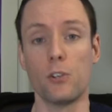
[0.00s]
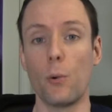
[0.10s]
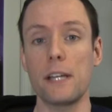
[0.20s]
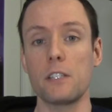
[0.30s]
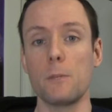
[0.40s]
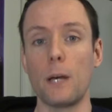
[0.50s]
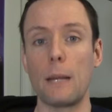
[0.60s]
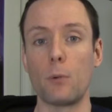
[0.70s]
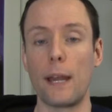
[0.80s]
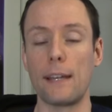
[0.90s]
directed
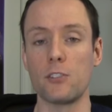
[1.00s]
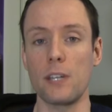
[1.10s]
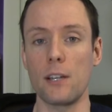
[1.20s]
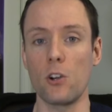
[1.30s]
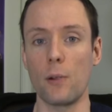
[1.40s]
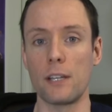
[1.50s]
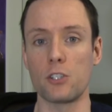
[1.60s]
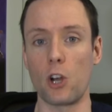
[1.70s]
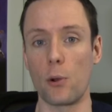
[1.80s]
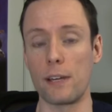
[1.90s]
by Bryan Singer and
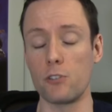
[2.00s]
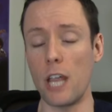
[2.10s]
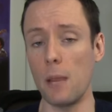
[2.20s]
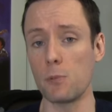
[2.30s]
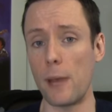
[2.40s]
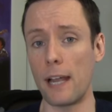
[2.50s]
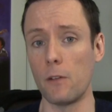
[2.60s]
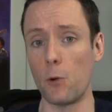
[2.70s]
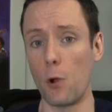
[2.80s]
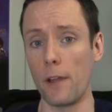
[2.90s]
starring James
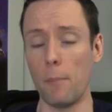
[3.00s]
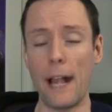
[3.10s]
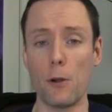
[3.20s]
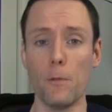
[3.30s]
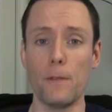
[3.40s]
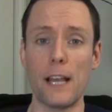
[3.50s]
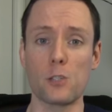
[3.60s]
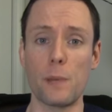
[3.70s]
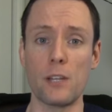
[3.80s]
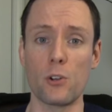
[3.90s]
McAvoy, Michael
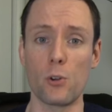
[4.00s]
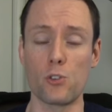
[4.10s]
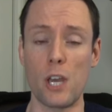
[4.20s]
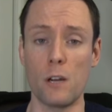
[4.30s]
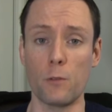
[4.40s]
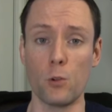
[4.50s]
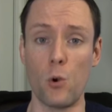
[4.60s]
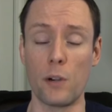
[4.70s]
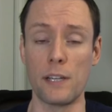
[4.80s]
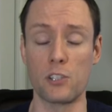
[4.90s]
Fassbender, Jennifer
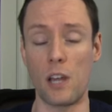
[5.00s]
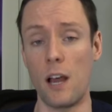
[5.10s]
Lawrence,